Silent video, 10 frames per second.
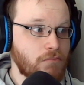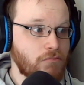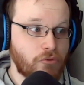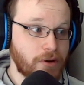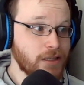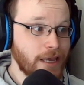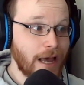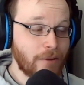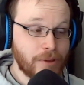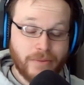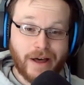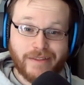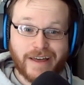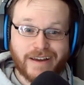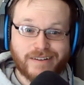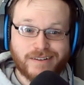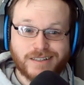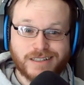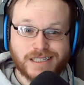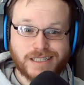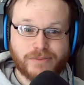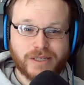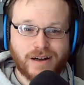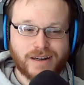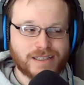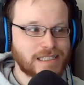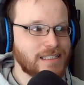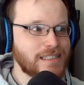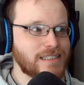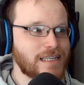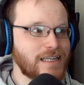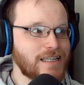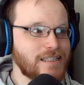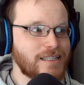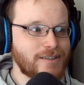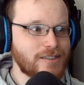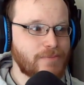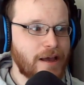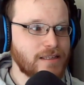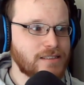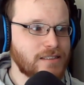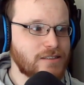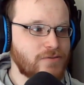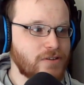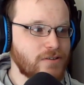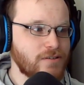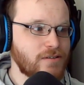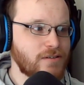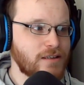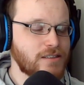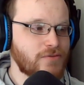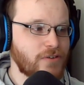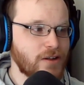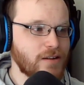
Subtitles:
really happy about that, to be honest, because in years past, it's felt